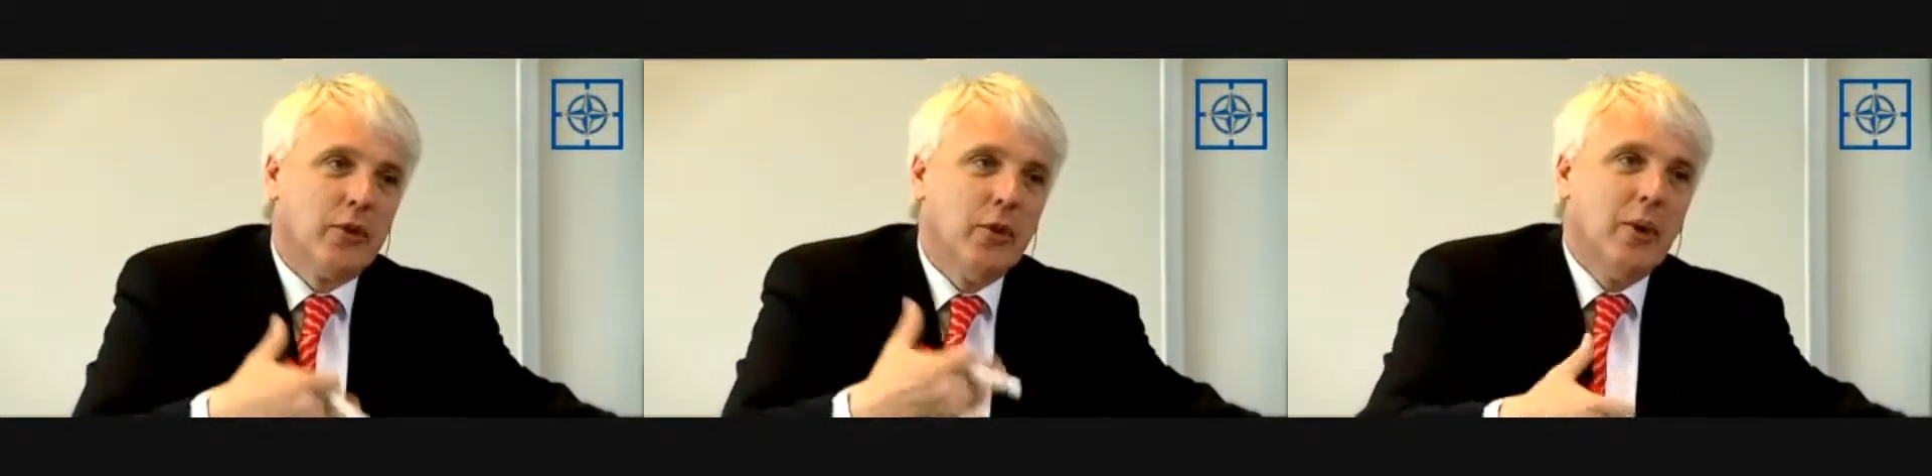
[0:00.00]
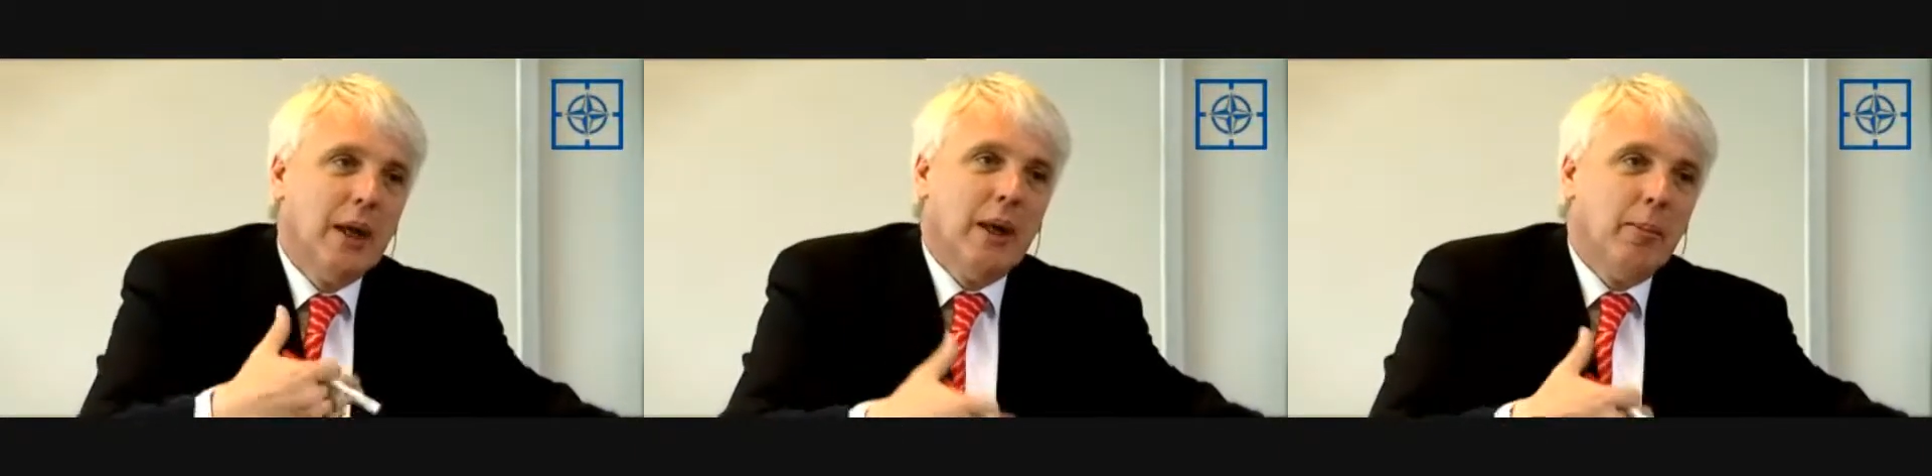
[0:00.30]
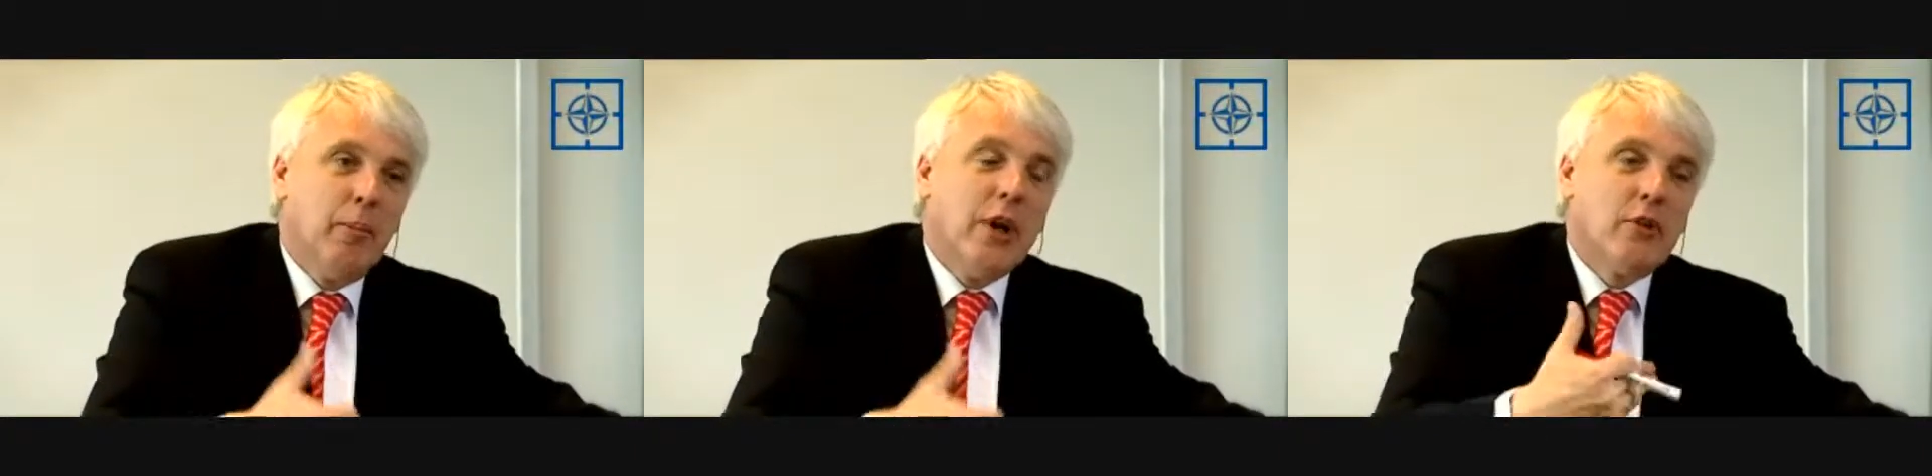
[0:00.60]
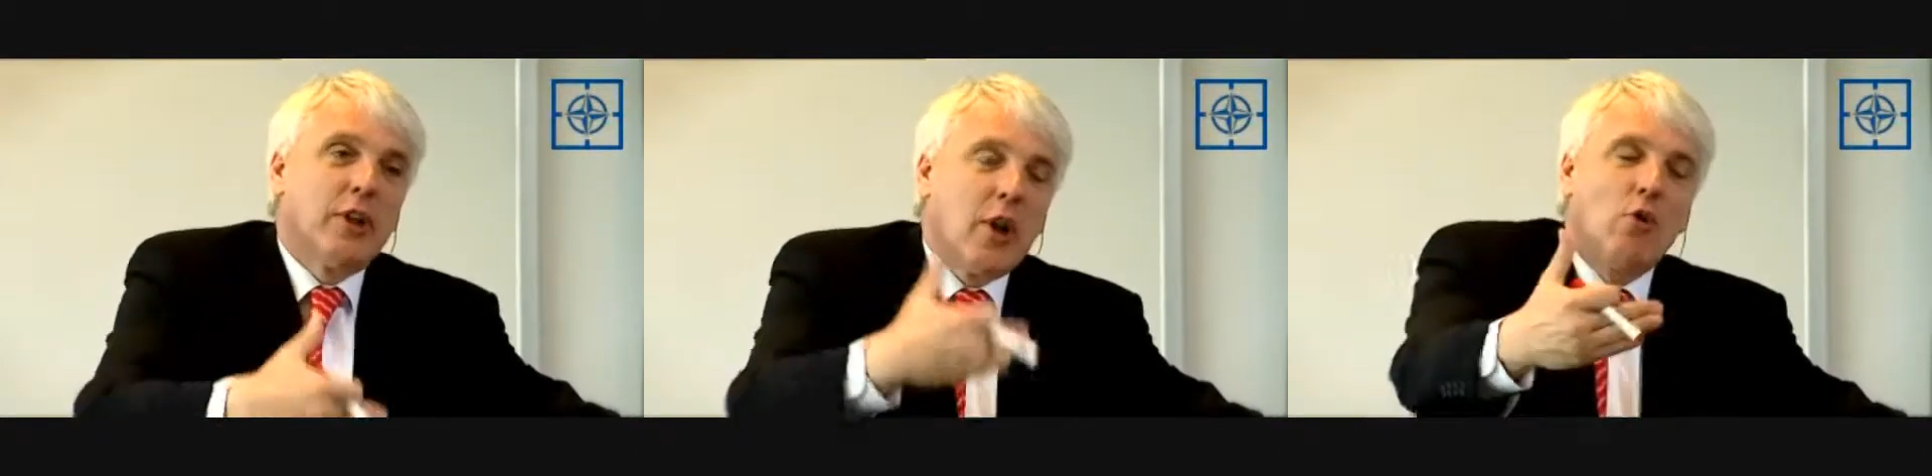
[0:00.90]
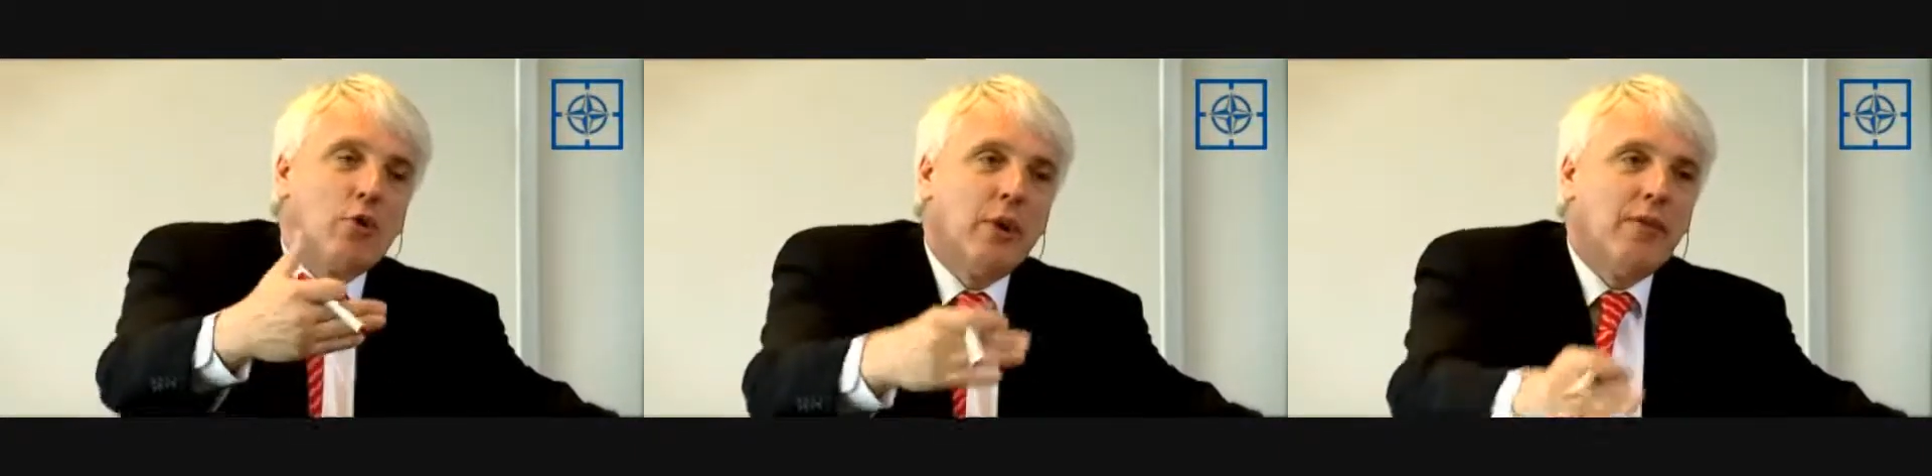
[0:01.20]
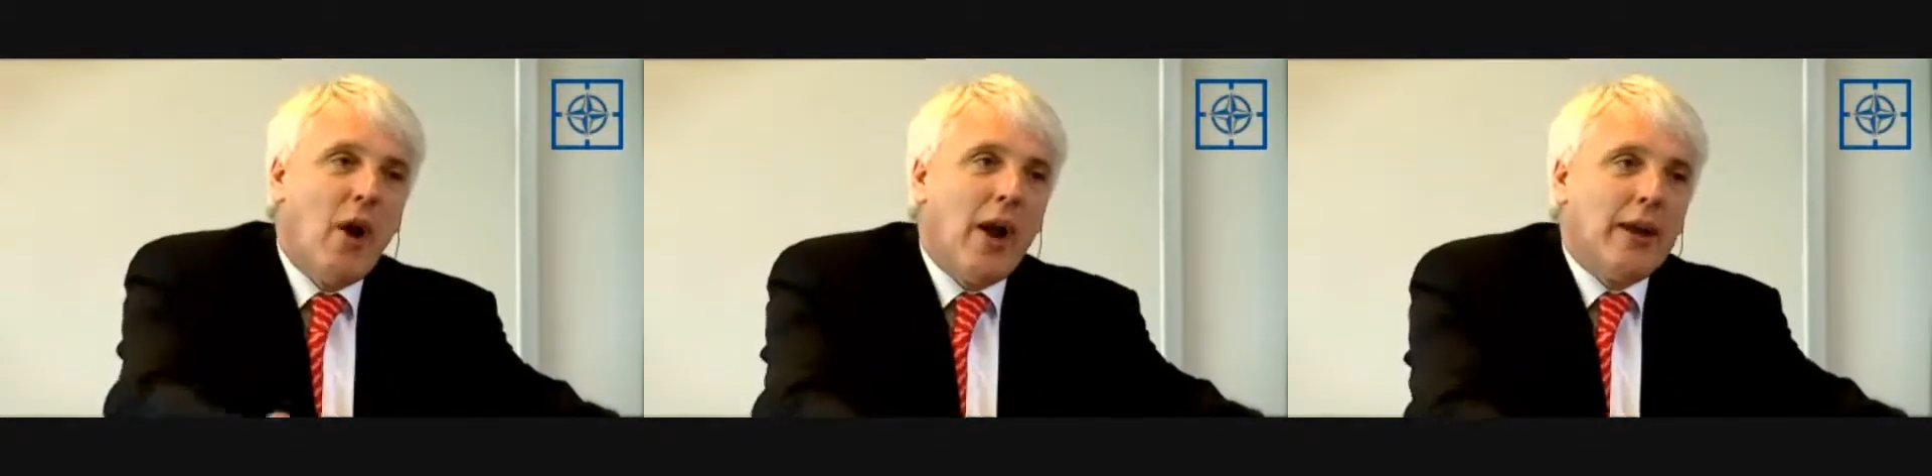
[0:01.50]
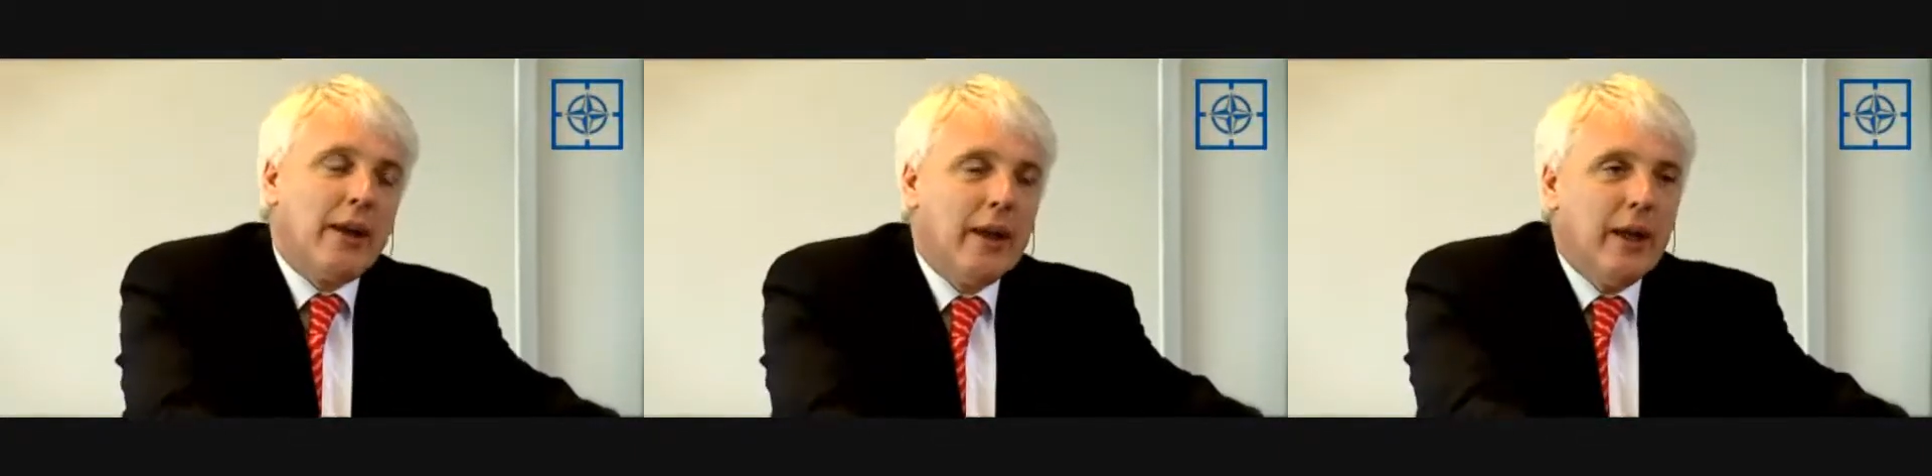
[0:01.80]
to bridge the cultural divide